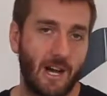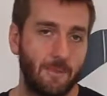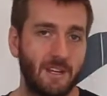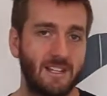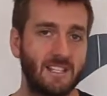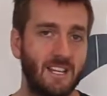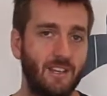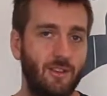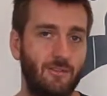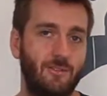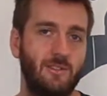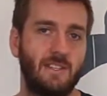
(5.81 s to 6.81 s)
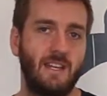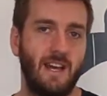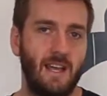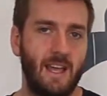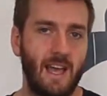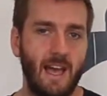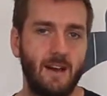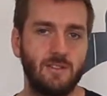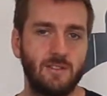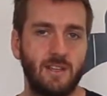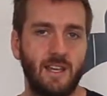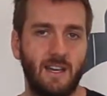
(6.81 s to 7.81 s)
I'm going to take you through today how
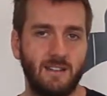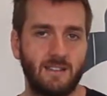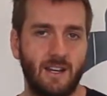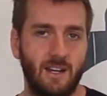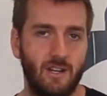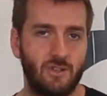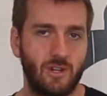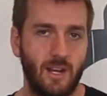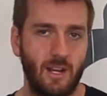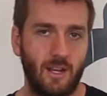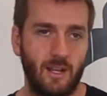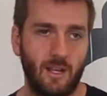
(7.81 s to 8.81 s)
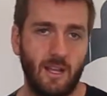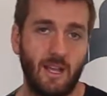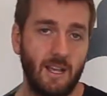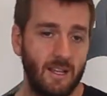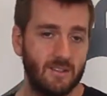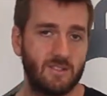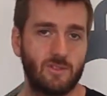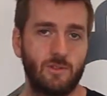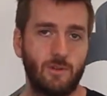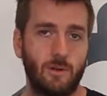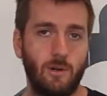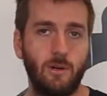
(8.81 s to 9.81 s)
to get started trading
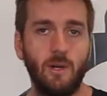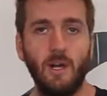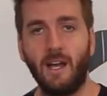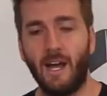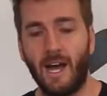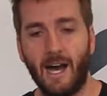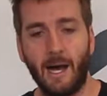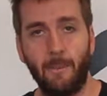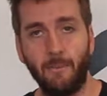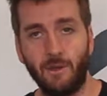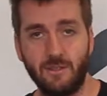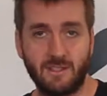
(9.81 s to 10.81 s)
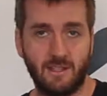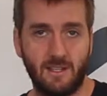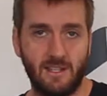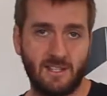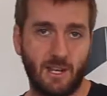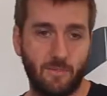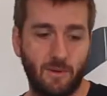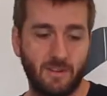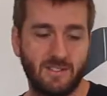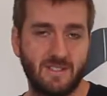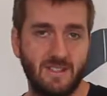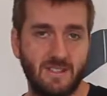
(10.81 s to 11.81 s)
in-store using the Neto
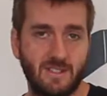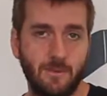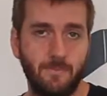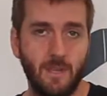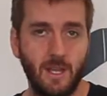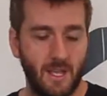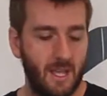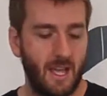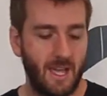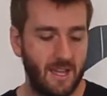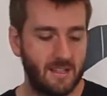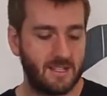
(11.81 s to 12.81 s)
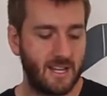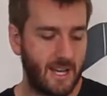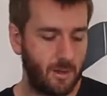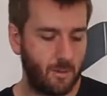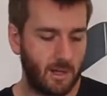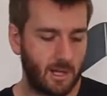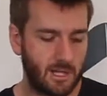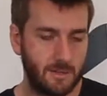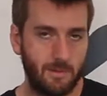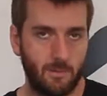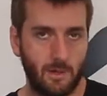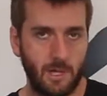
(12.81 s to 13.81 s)
POS system. And today we're going to
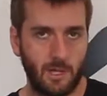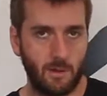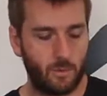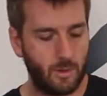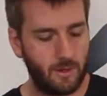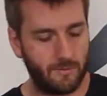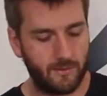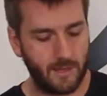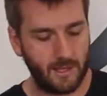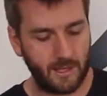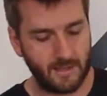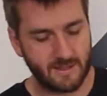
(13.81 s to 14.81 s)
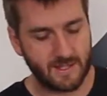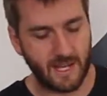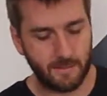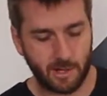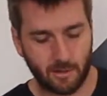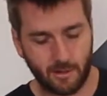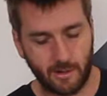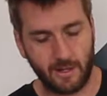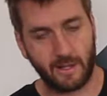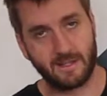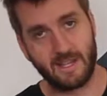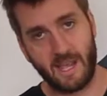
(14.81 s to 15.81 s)
be working with the
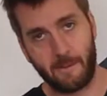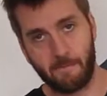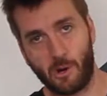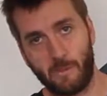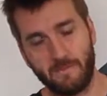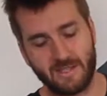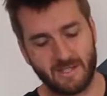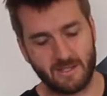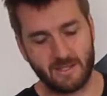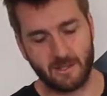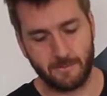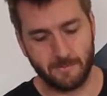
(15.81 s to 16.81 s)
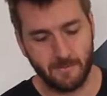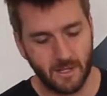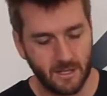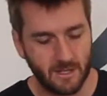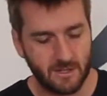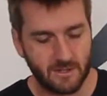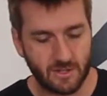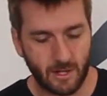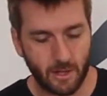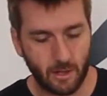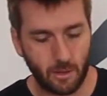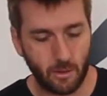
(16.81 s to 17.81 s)
Micronics mPOP system.
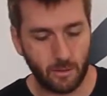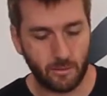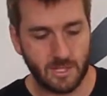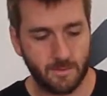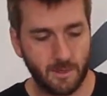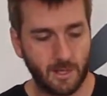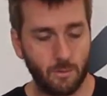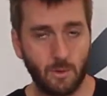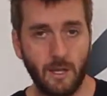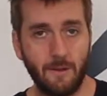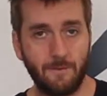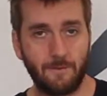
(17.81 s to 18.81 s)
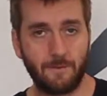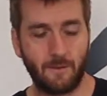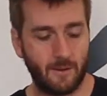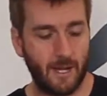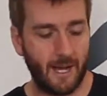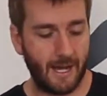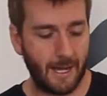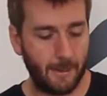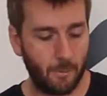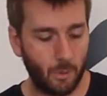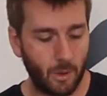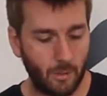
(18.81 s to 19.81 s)
So to begin with,
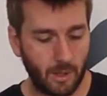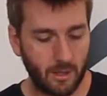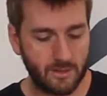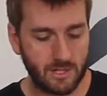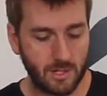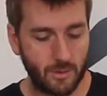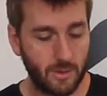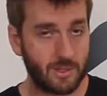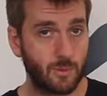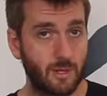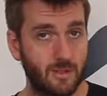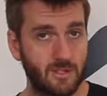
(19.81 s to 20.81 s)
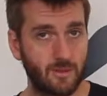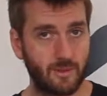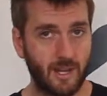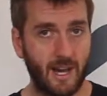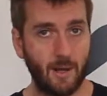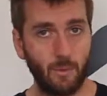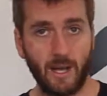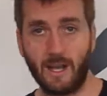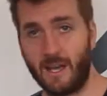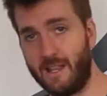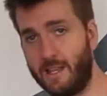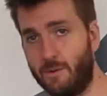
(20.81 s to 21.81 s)
what we're going to do is we're going to install the
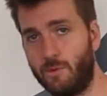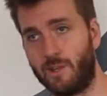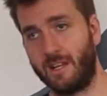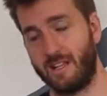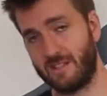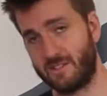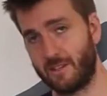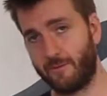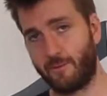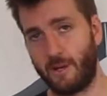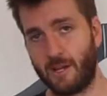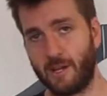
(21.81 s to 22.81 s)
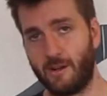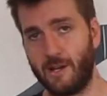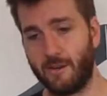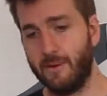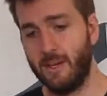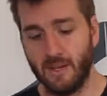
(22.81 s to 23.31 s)
hardware and then we're going to get the software going.